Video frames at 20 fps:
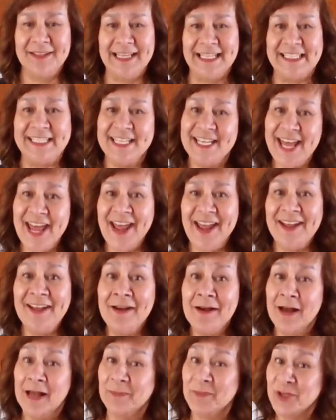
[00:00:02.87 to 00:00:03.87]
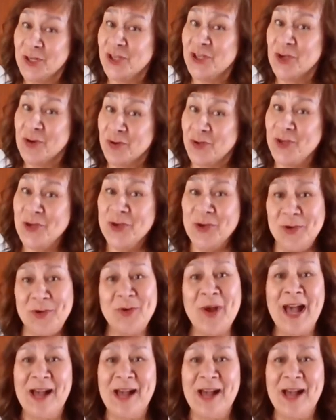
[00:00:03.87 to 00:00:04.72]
and today I'm going to show you